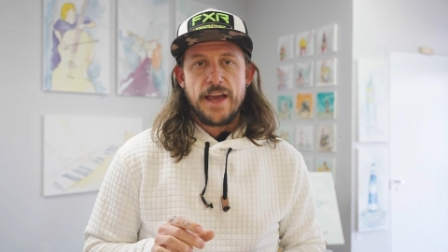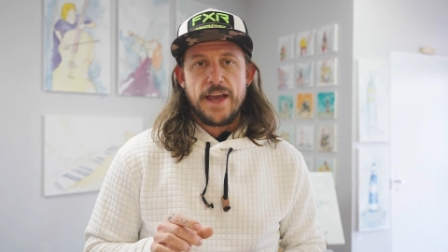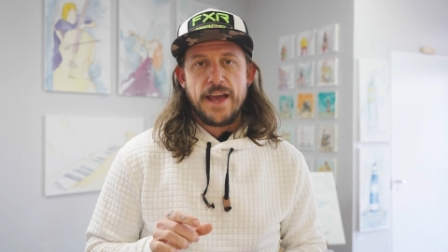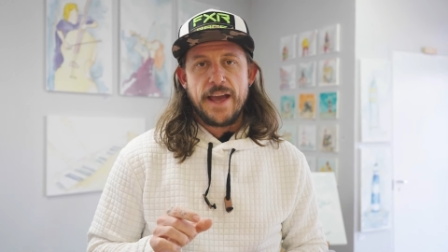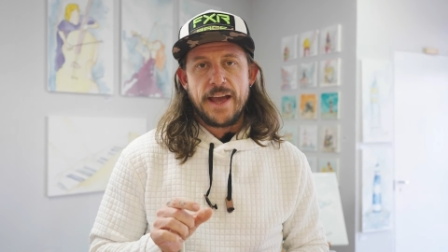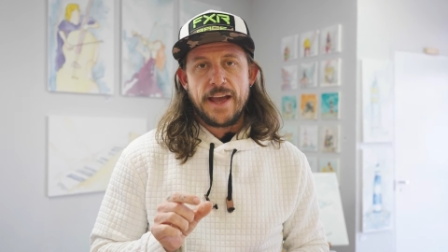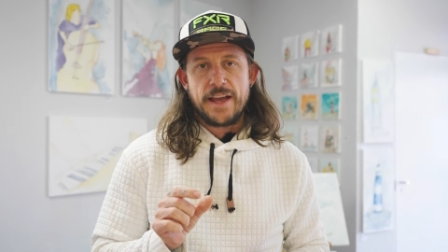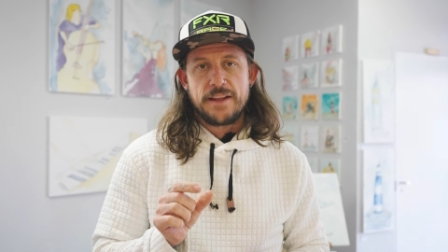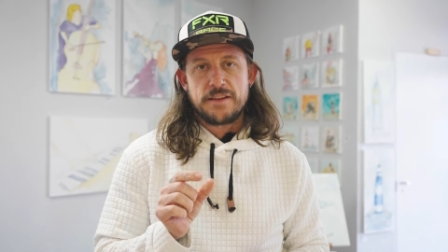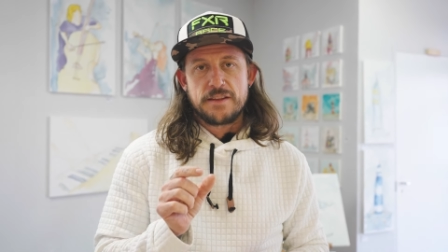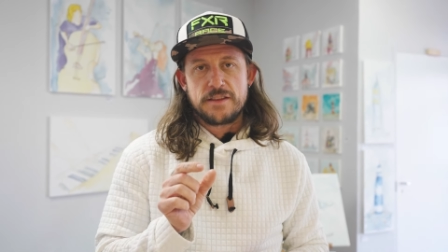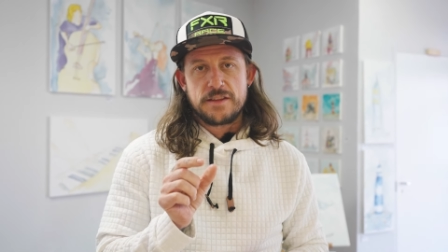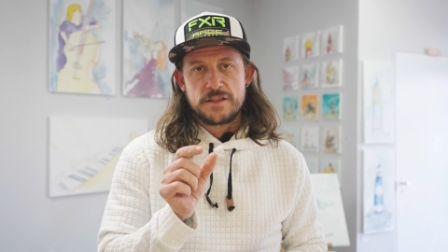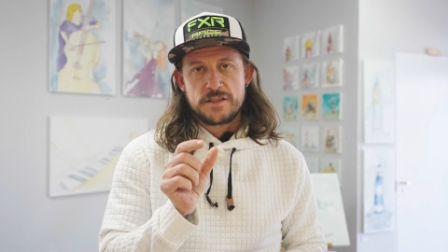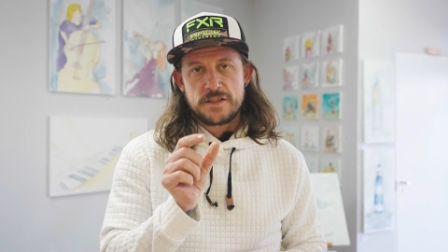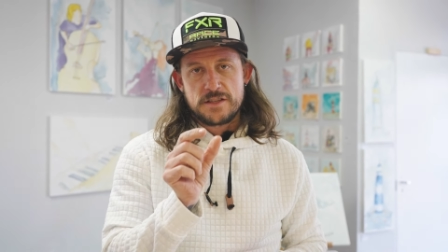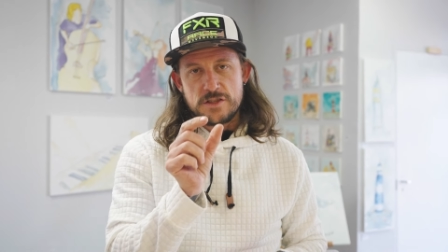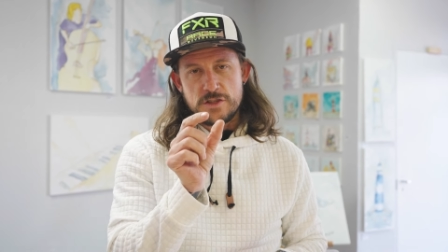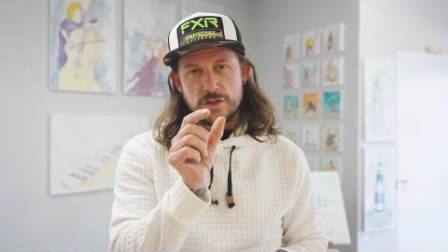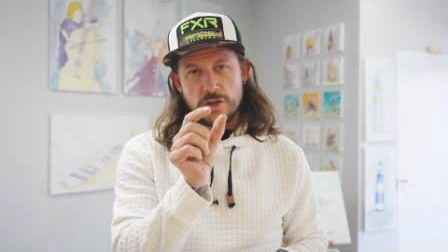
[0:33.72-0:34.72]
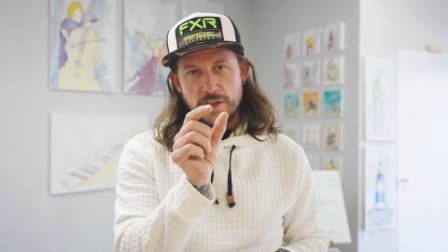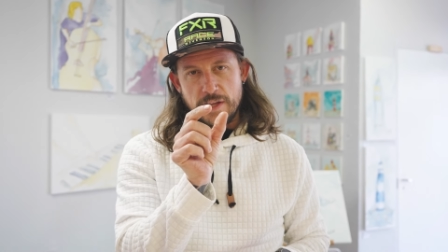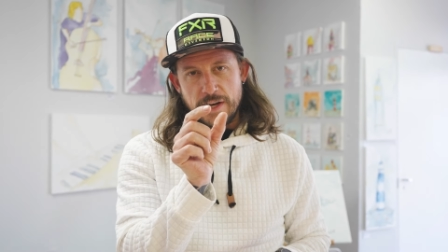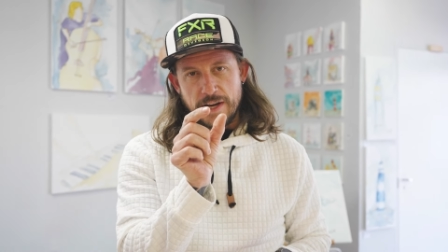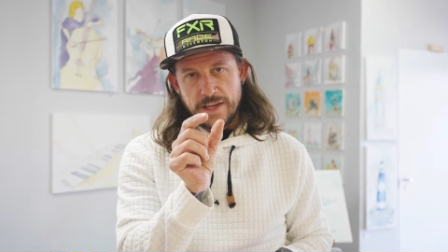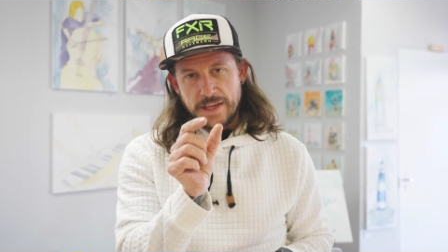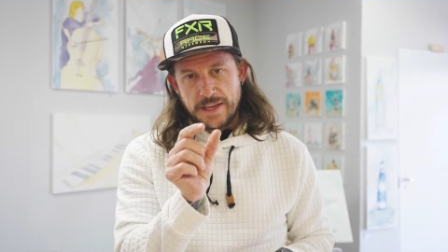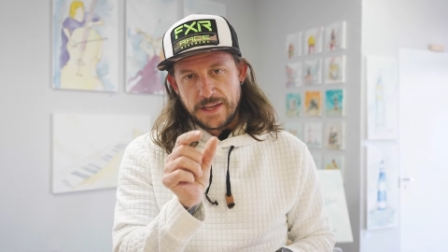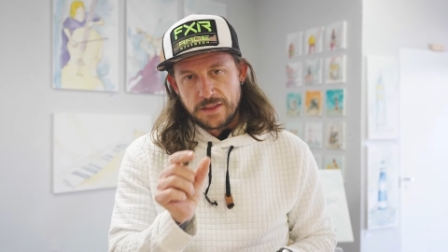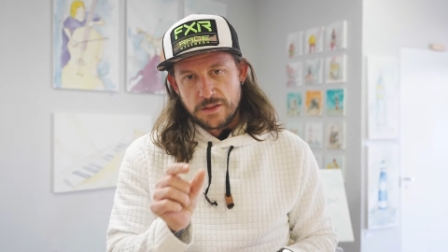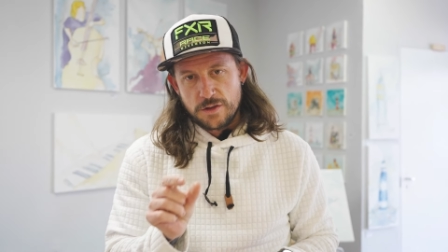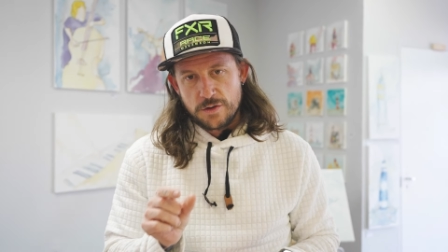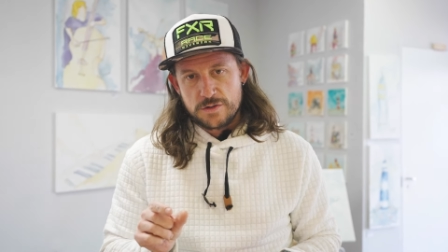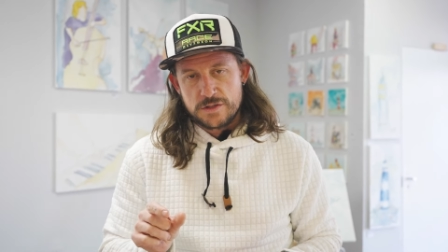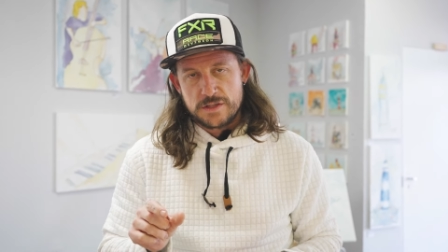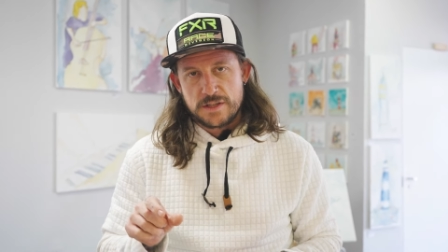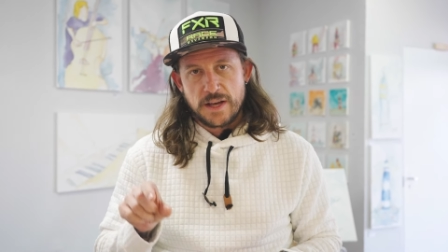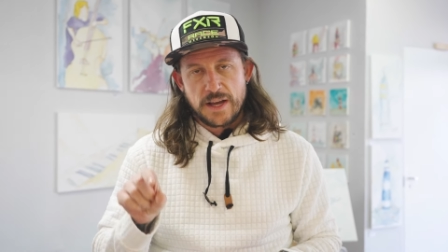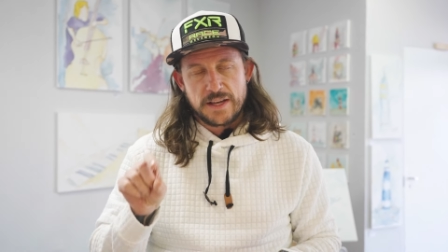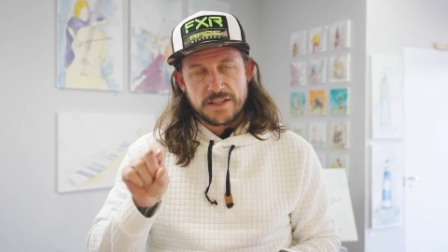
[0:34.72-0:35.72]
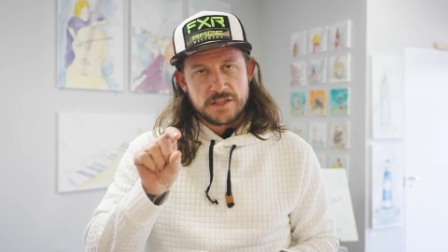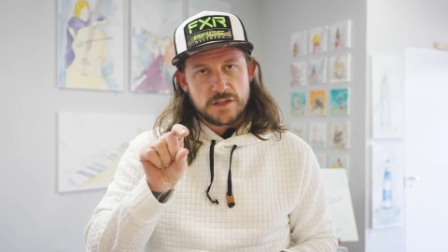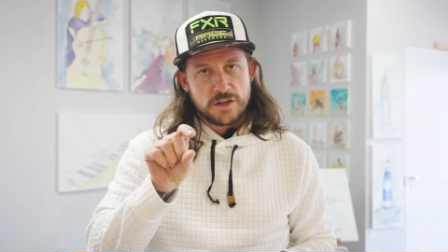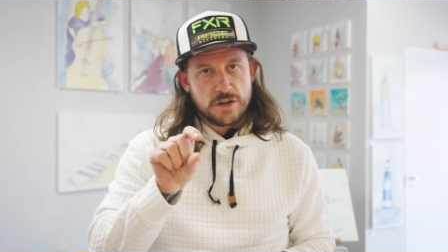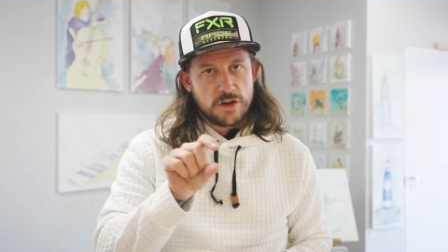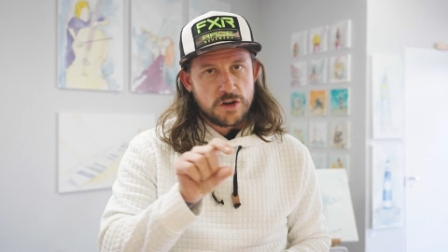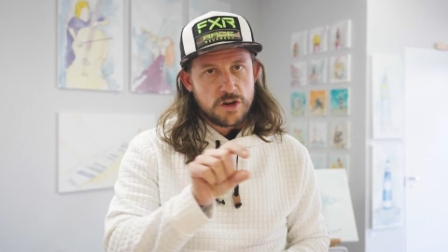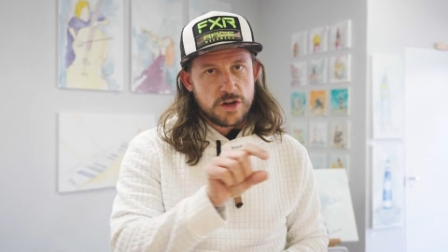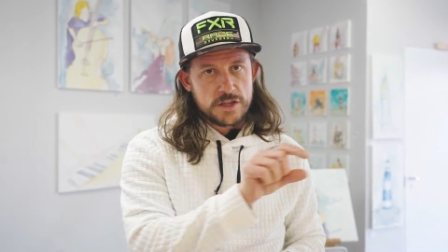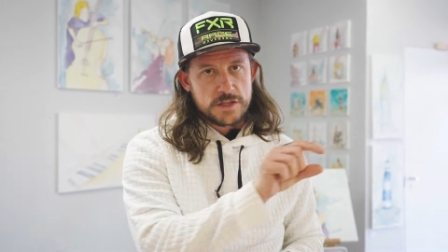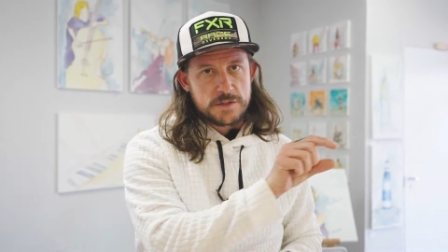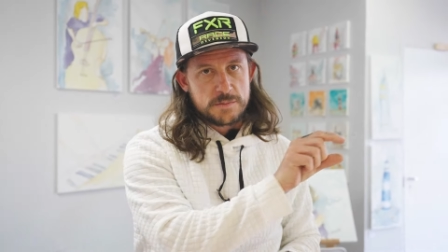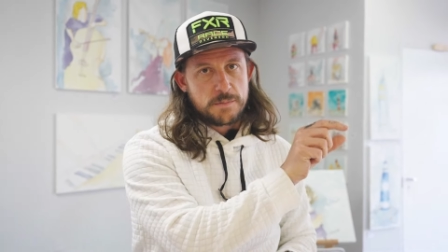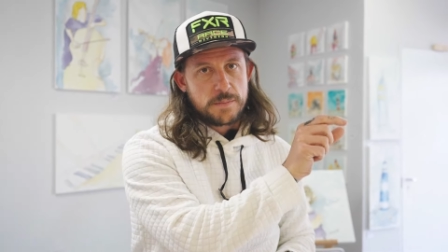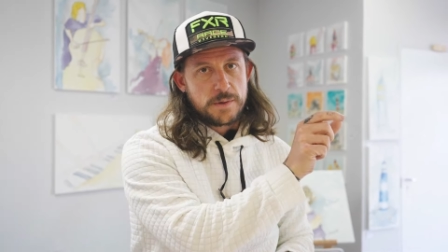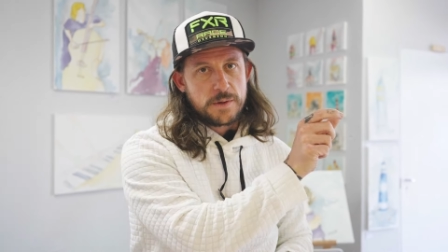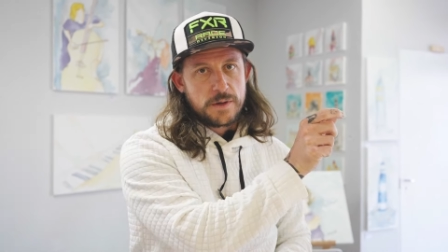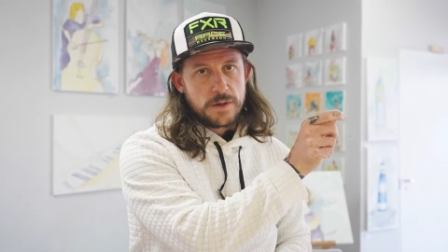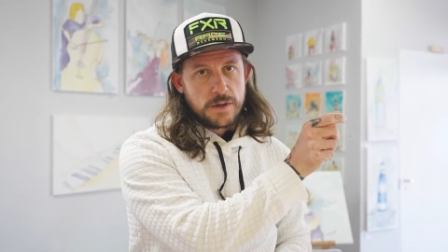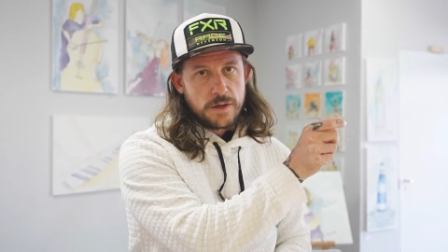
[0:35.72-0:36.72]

And this is so that I get those nice crisp